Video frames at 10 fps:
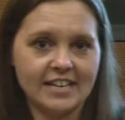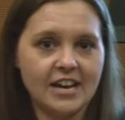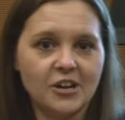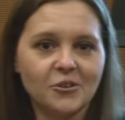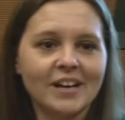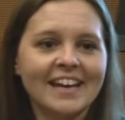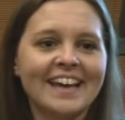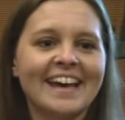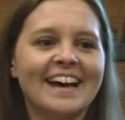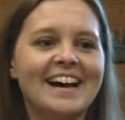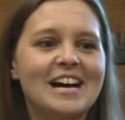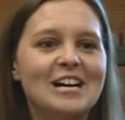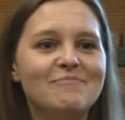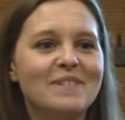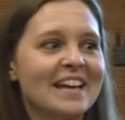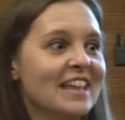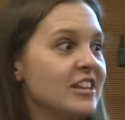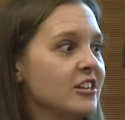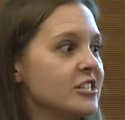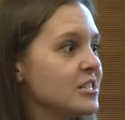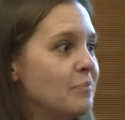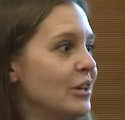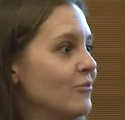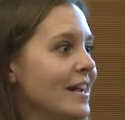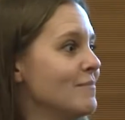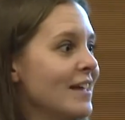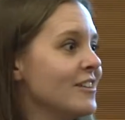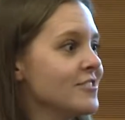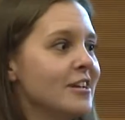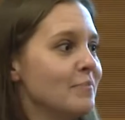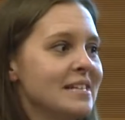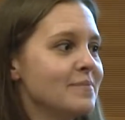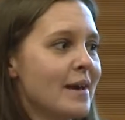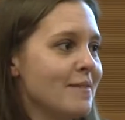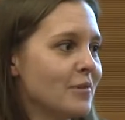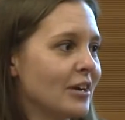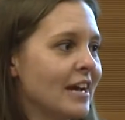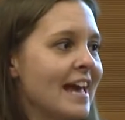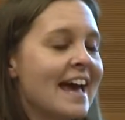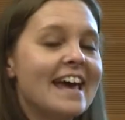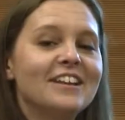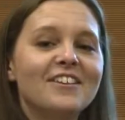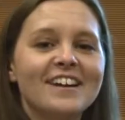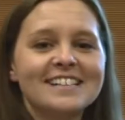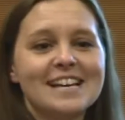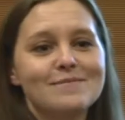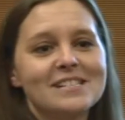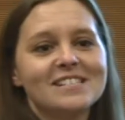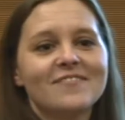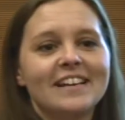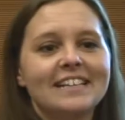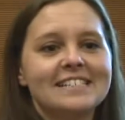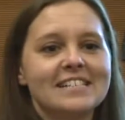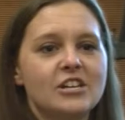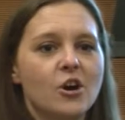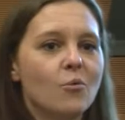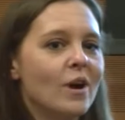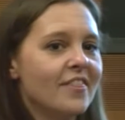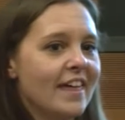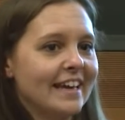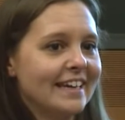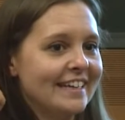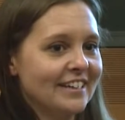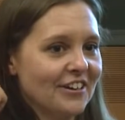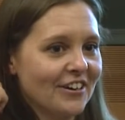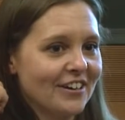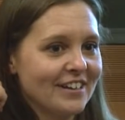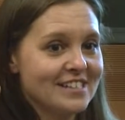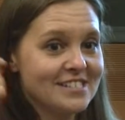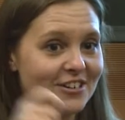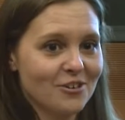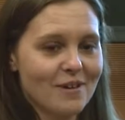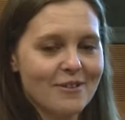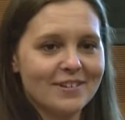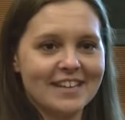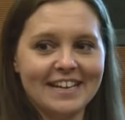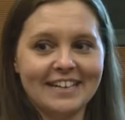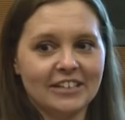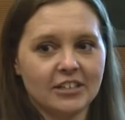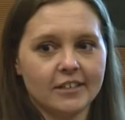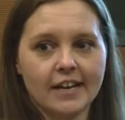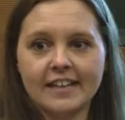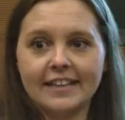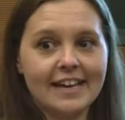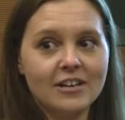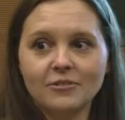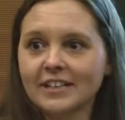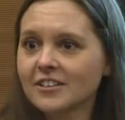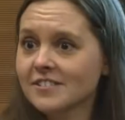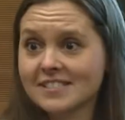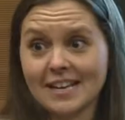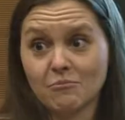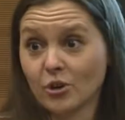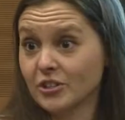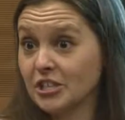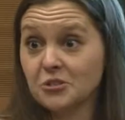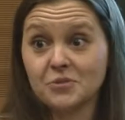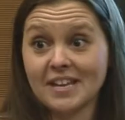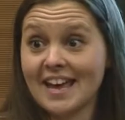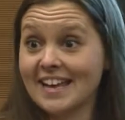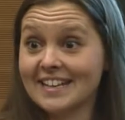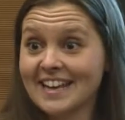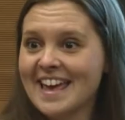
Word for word: know, um, they're just putting random letters on a piece of paper. And a lot of times it's funny to know what they hear because they're going to write what they hear and they don't hear the same word that you said,